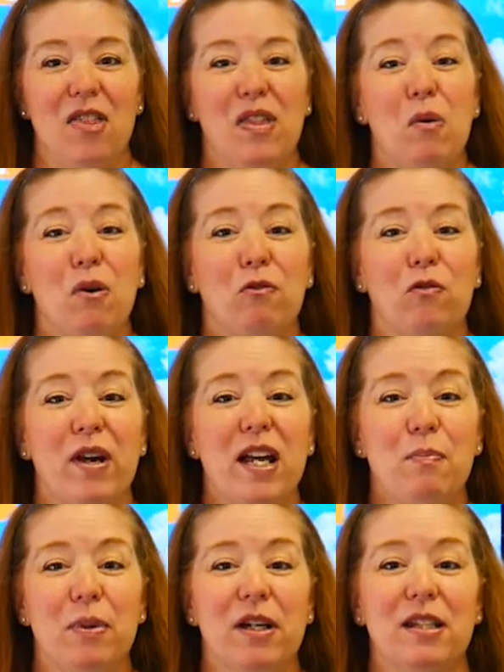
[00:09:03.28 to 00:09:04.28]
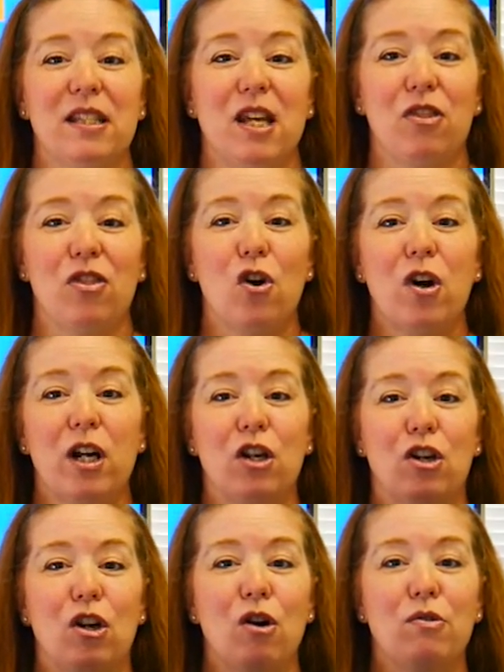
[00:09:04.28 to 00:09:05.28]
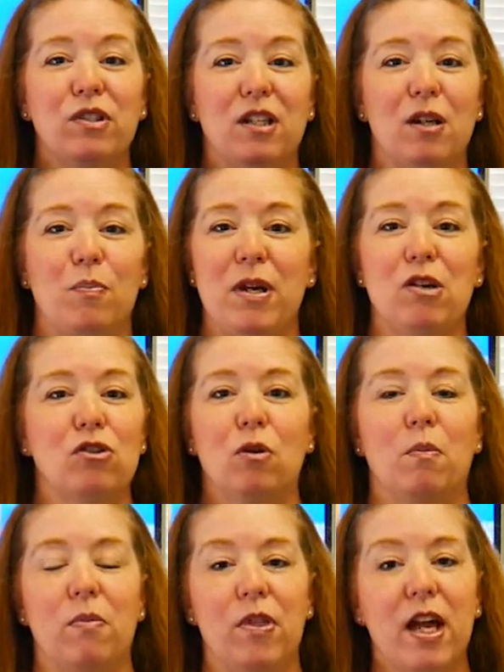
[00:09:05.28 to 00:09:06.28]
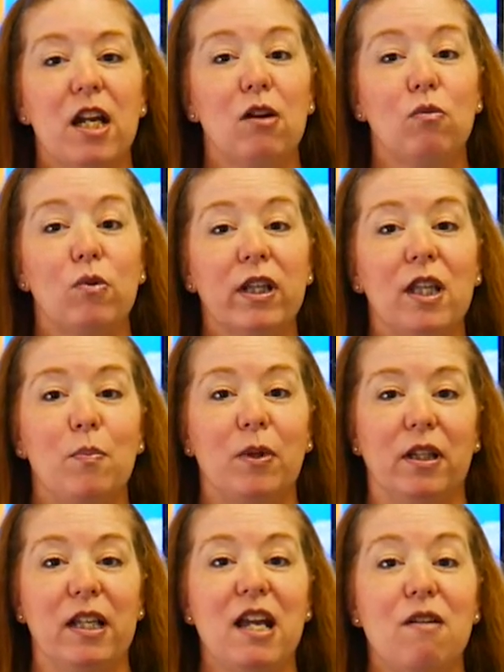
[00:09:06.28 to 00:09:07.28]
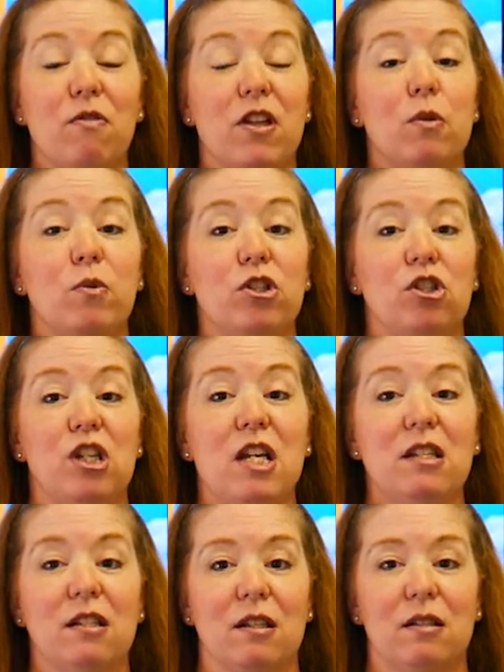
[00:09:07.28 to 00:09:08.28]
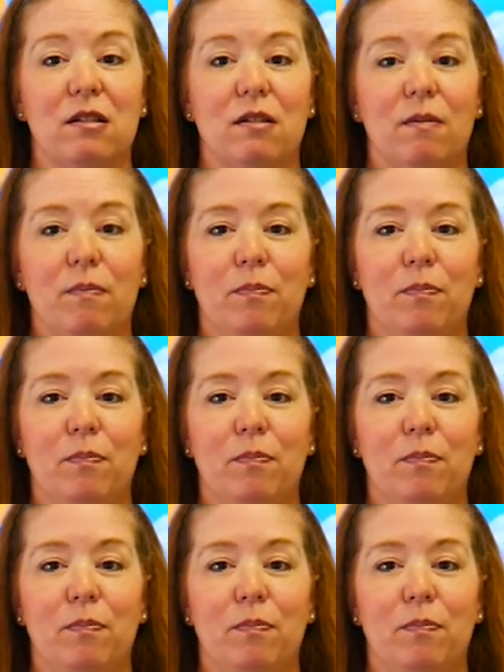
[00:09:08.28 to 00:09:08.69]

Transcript: They were afraid because they thought a ghost had appeared to them. They didn't really believe that it was Jesus.